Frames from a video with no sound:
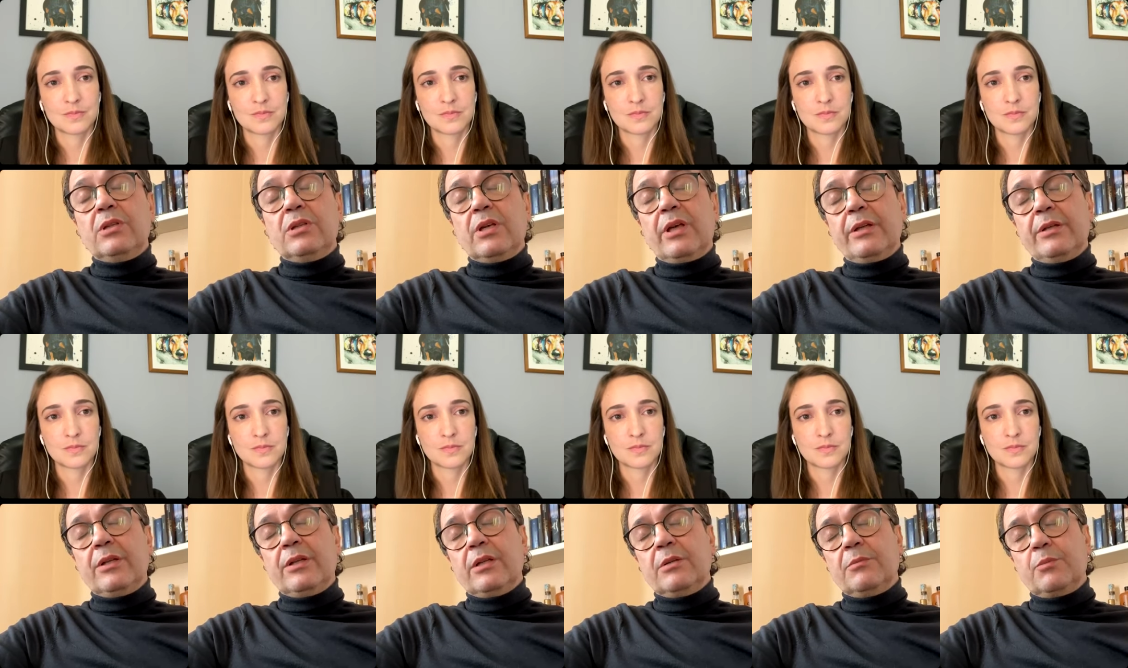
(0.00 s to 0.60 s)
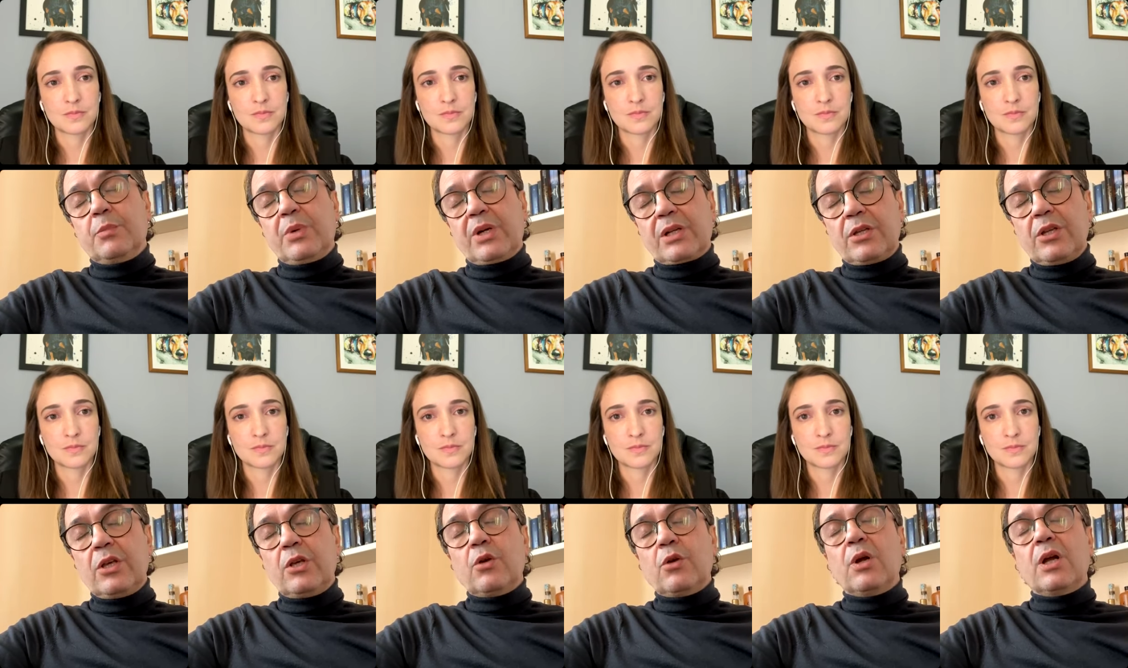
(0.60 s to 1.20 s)
Speaker 1: in
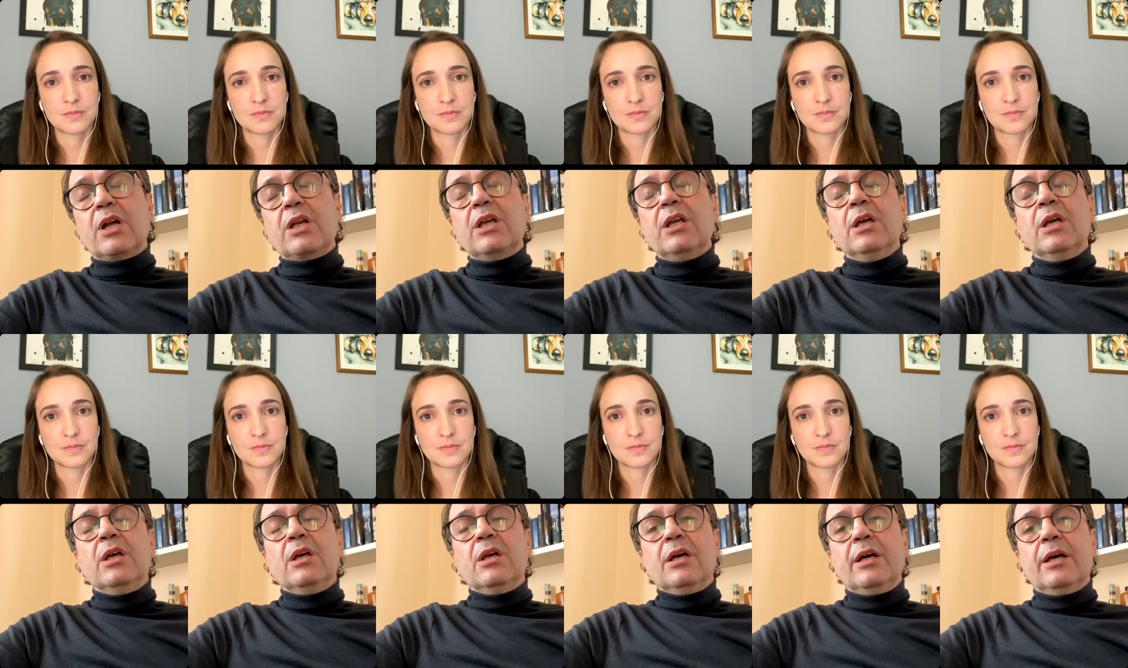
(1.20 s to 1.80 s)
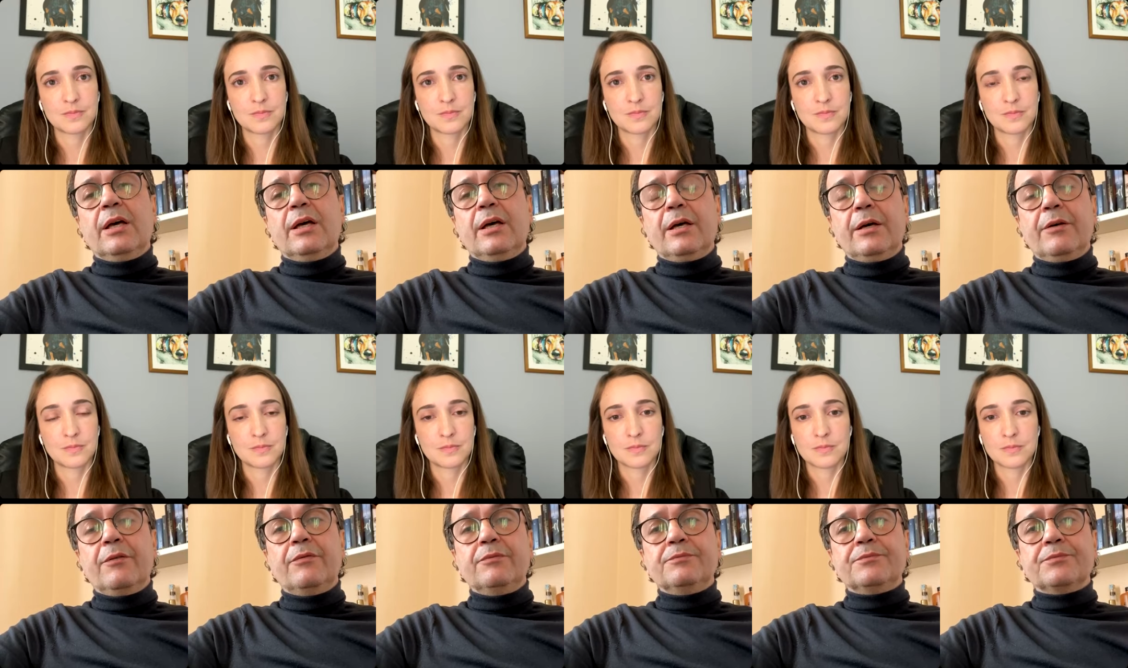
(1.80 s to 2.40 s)
particularly
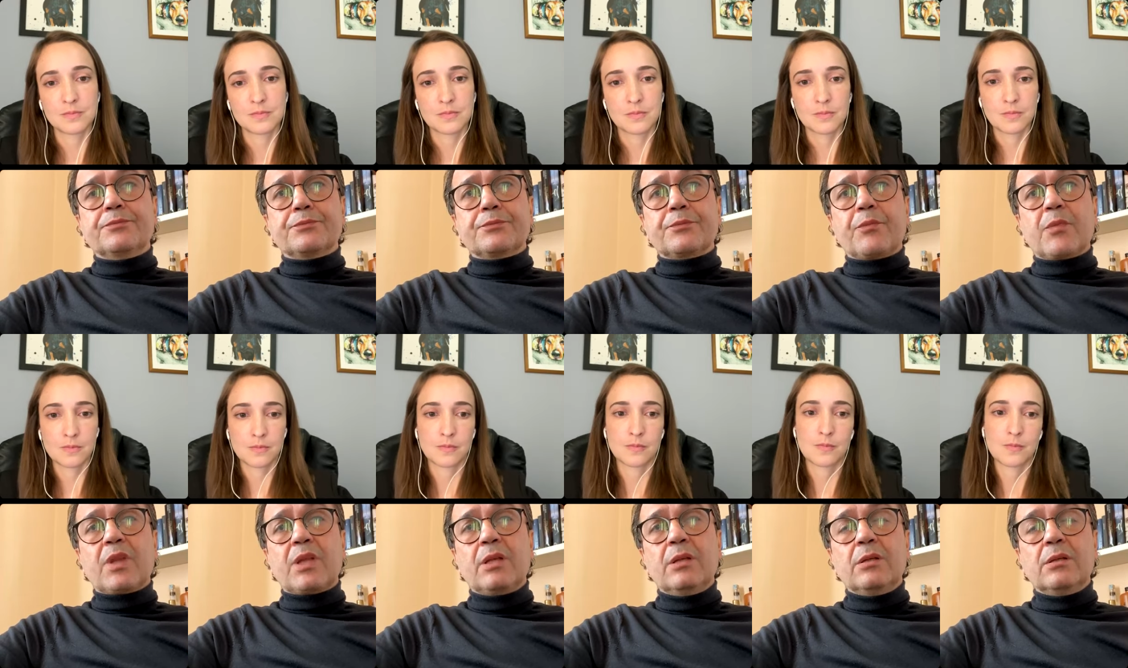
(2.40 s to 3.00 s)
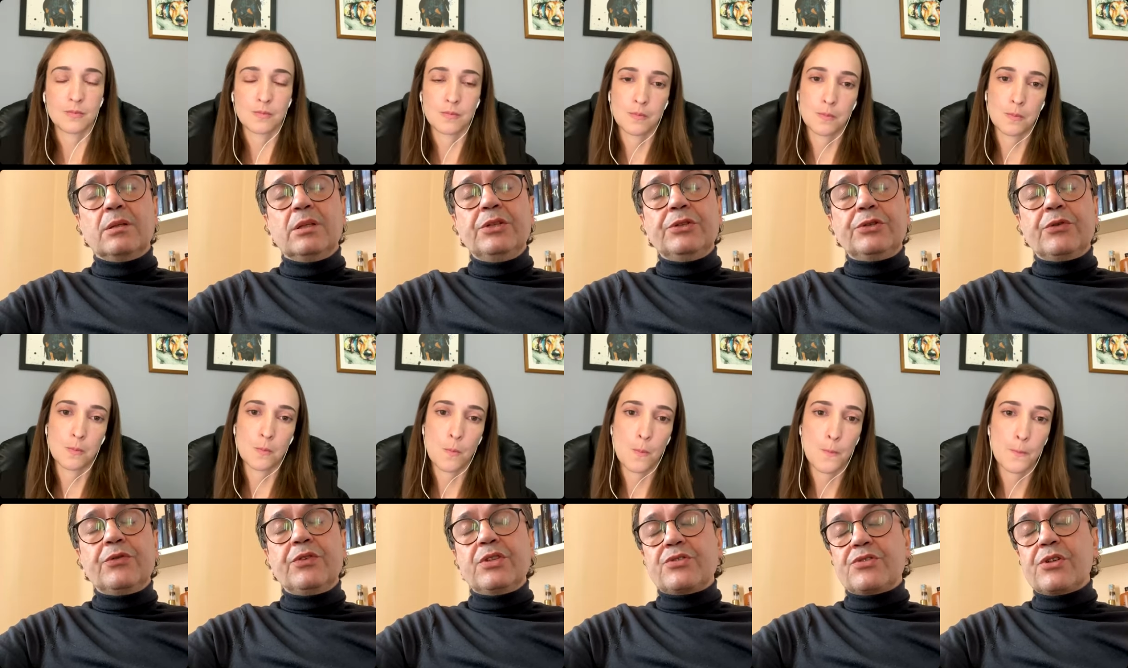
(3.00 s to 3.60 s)
uh, mm,
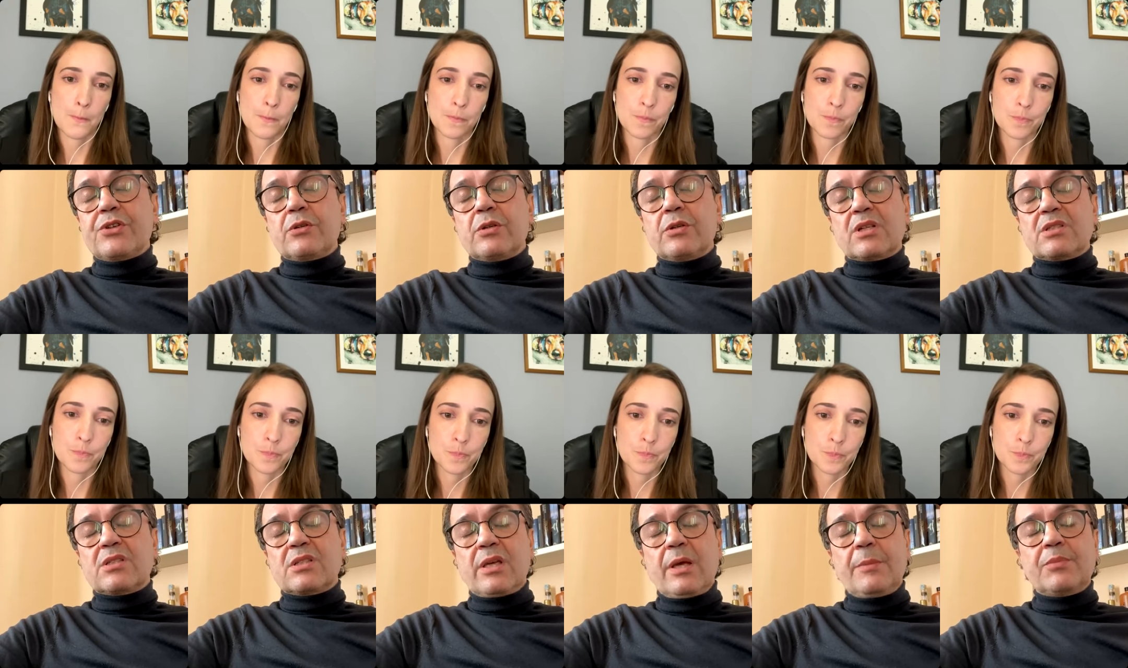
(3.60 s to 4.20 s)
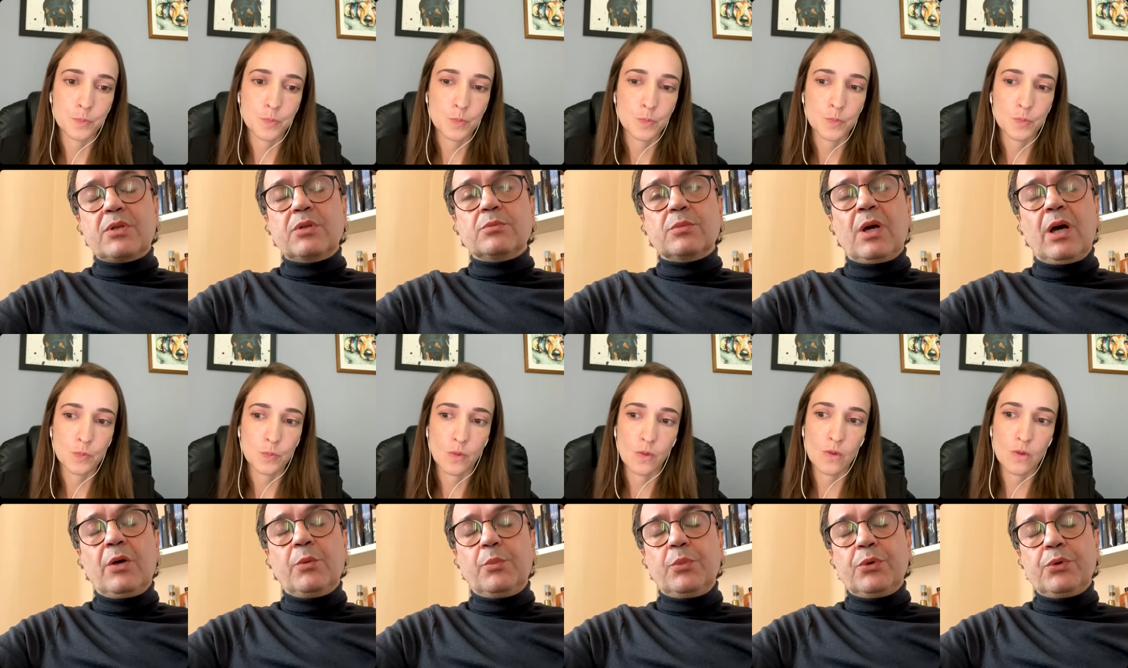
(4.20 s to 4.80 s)
interventricular septum
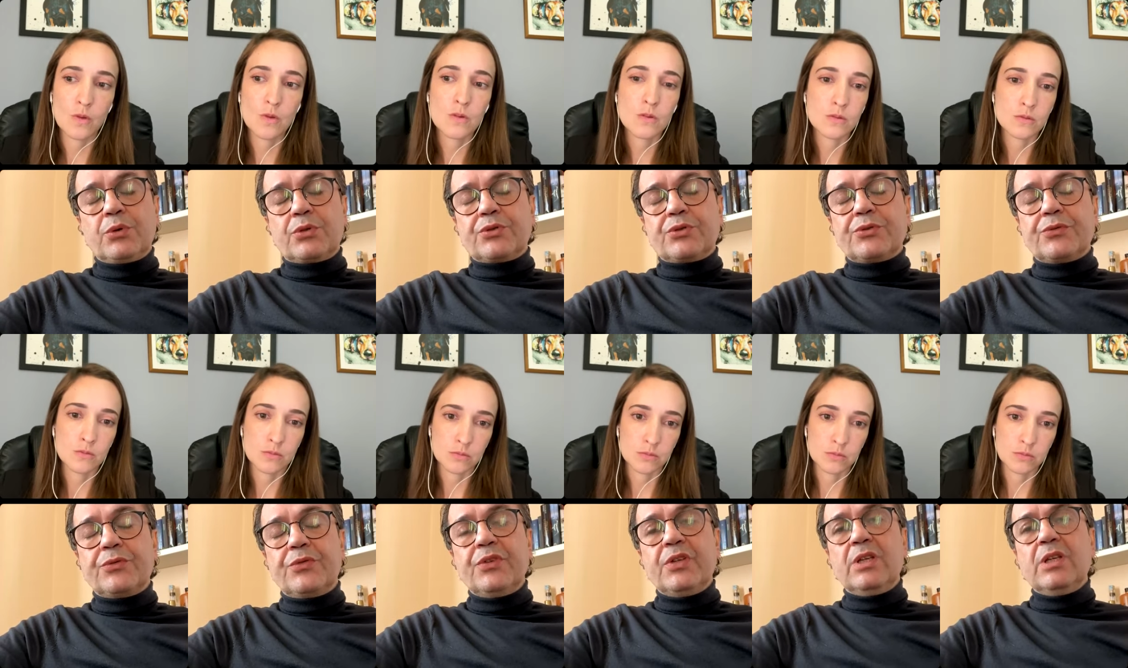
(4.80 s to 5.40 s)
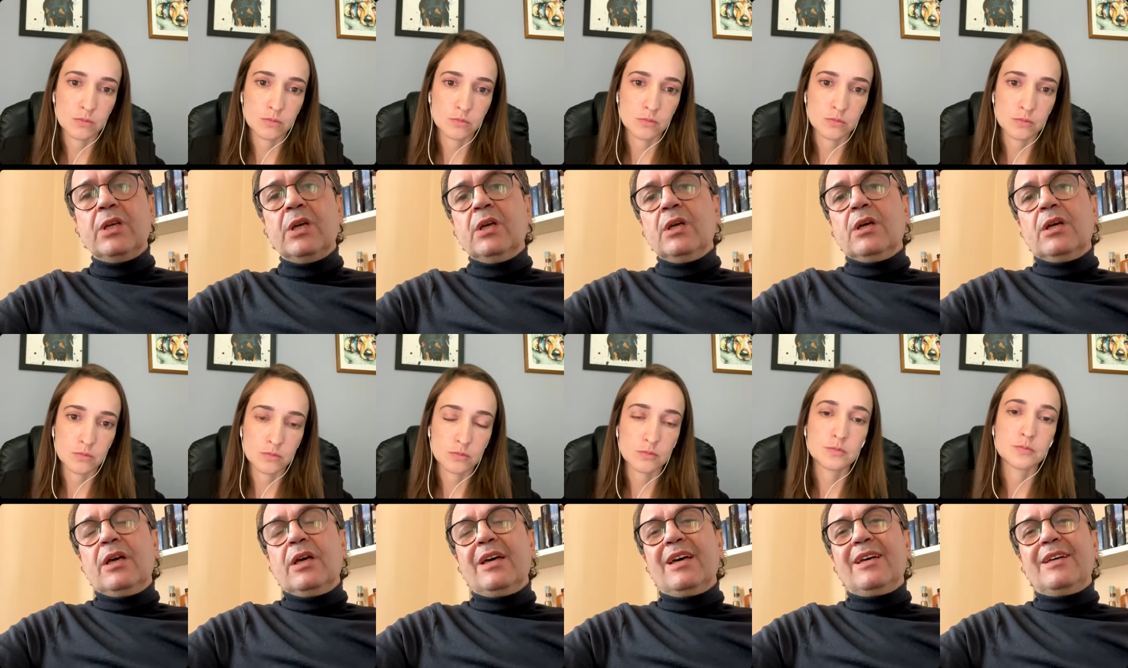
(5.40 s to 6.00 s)
hypertrophy.
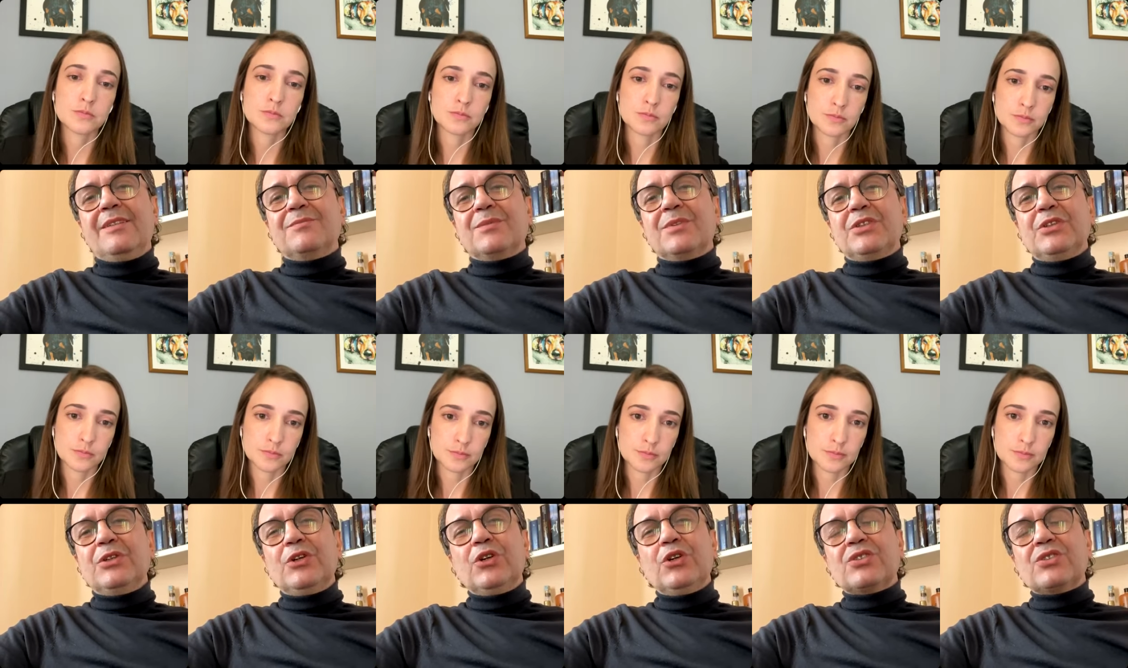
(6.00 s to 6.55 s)
And you know